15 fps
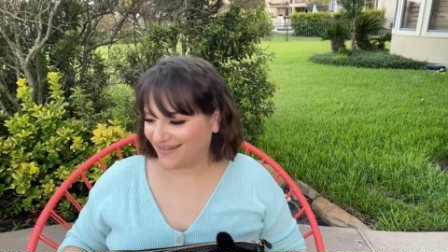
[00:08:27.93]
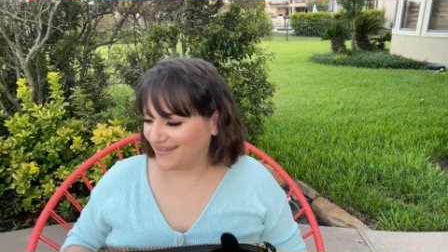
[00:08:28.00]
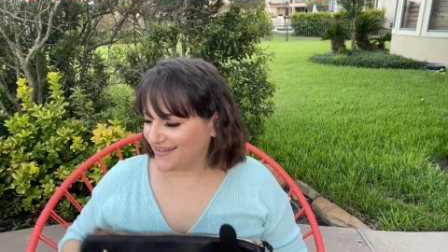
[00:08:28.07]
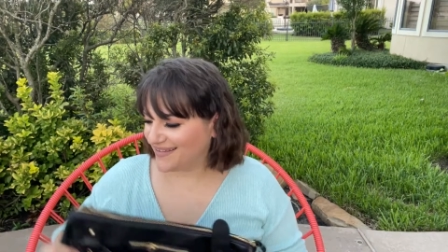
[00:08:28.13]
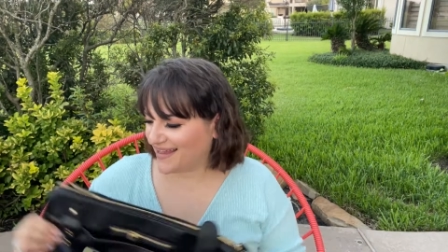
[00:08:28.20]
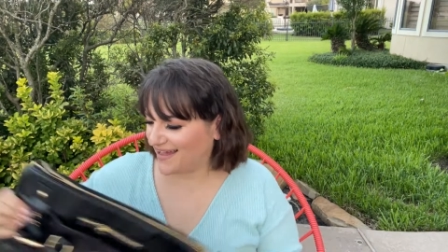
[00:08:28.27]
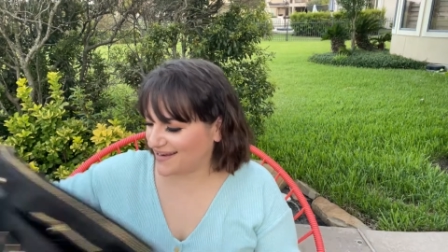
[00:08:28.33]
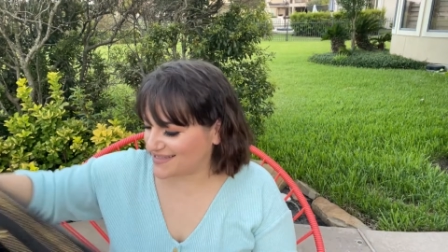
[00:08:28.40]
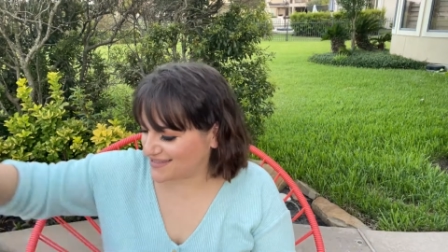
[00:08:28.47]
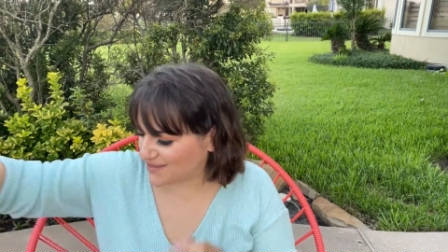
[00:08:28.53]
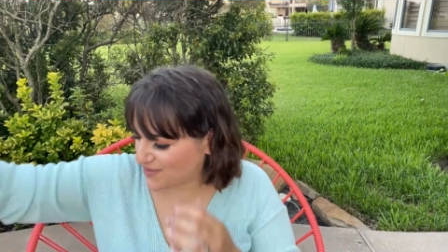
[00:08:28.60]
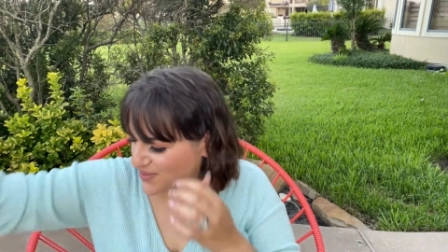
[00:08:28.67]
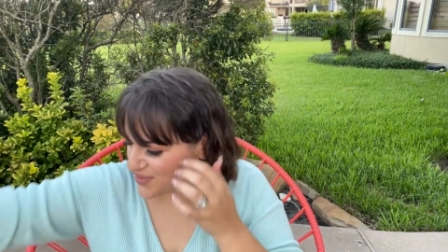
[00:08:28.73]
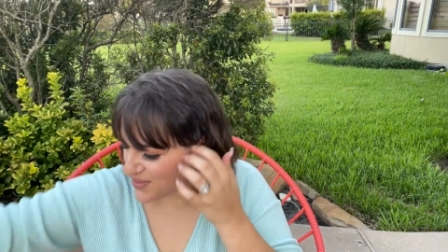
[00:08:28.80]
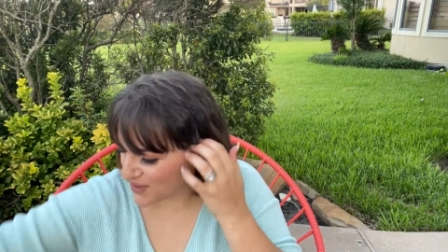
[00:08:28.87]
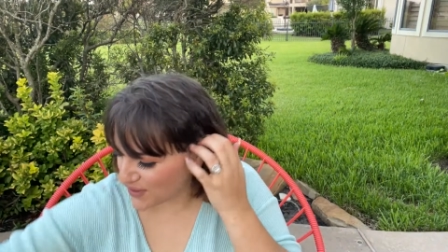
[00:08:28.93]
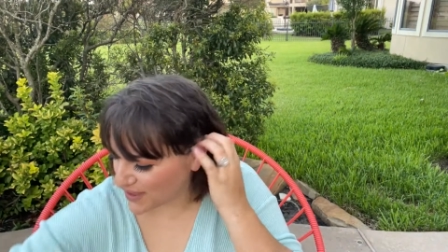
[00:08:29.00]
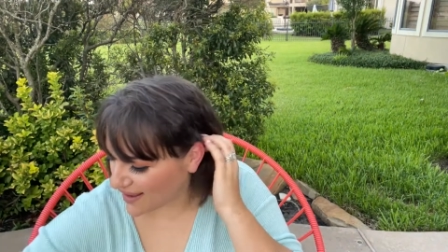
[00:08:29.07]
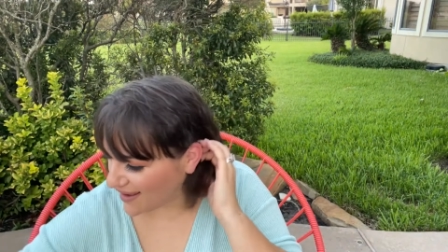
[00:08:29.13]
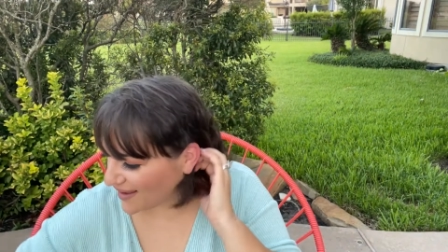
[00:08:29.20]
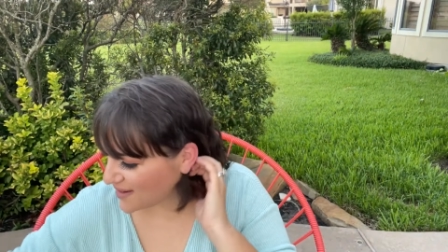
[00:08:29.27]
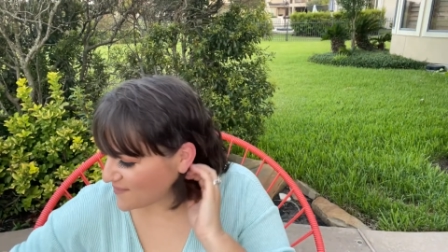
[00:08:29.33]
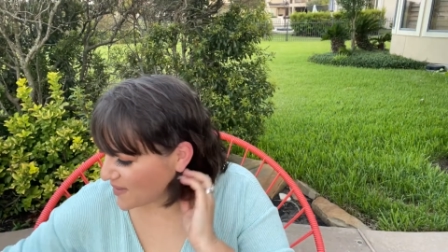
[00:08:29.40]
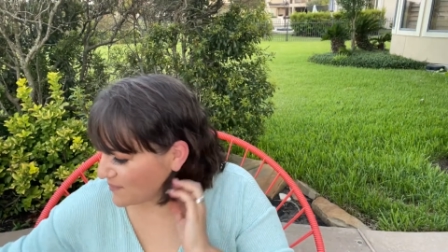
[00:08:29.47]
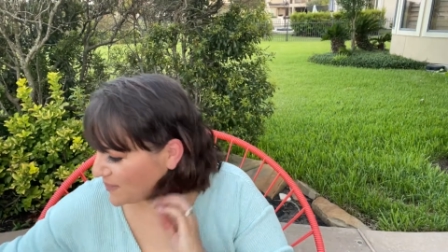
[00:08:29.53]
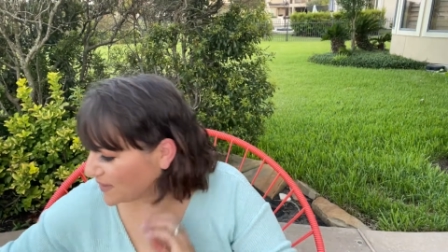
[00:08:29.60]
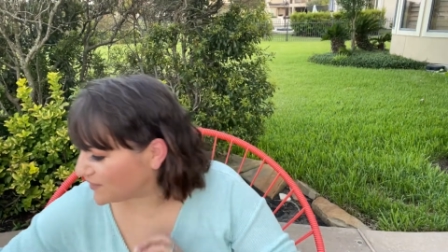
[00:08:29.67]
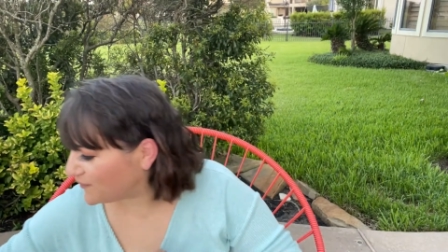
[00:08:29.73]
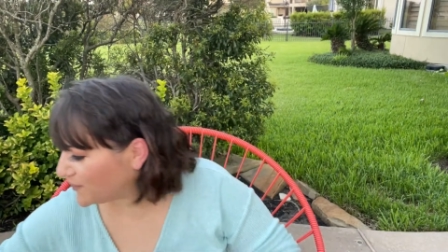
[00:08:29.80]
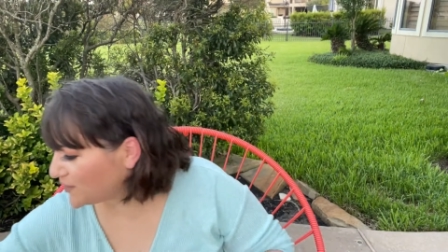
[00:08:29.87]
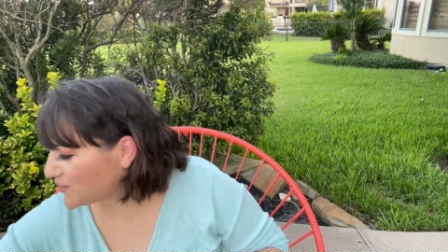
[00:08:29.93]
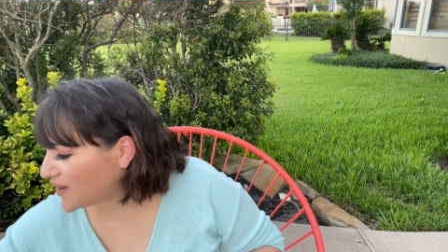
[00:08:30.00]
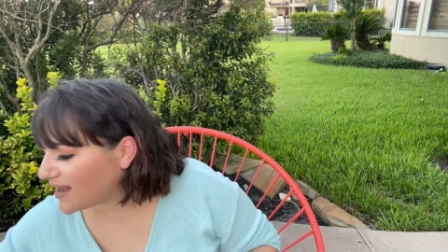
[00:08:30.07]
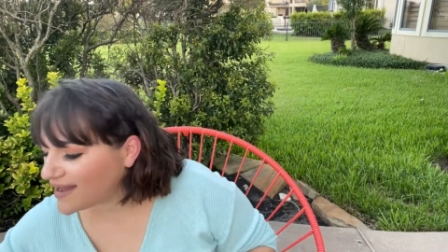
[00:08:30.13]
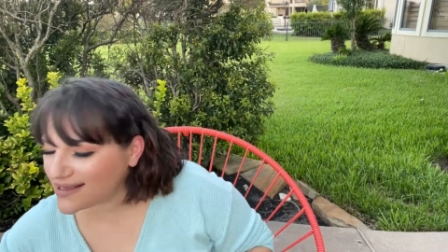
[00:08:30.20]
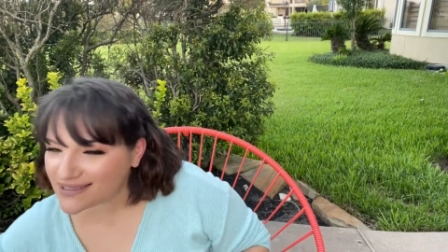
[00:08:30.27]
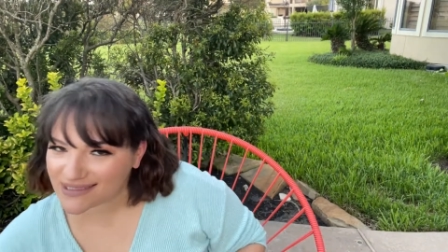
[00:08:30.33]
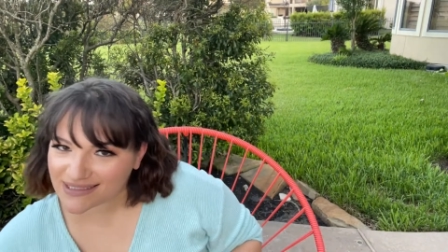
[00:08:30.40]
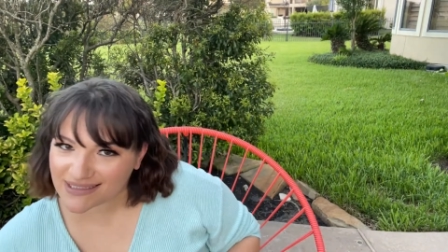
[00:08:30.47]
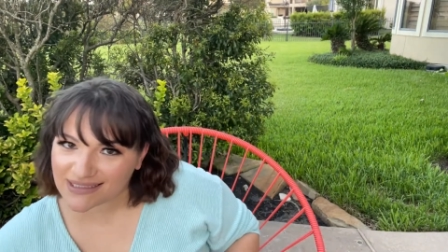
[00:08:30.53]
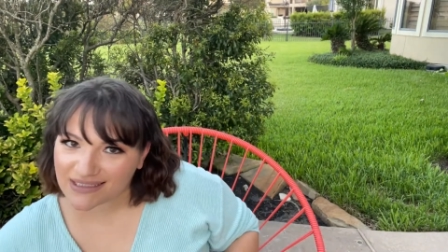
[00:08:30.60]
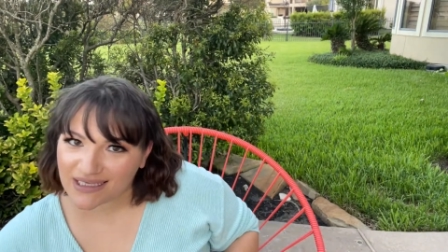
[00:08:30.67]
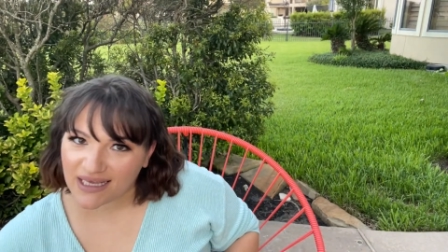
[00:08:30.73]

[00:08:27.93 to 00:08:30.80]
That is the third item I picked for you guys.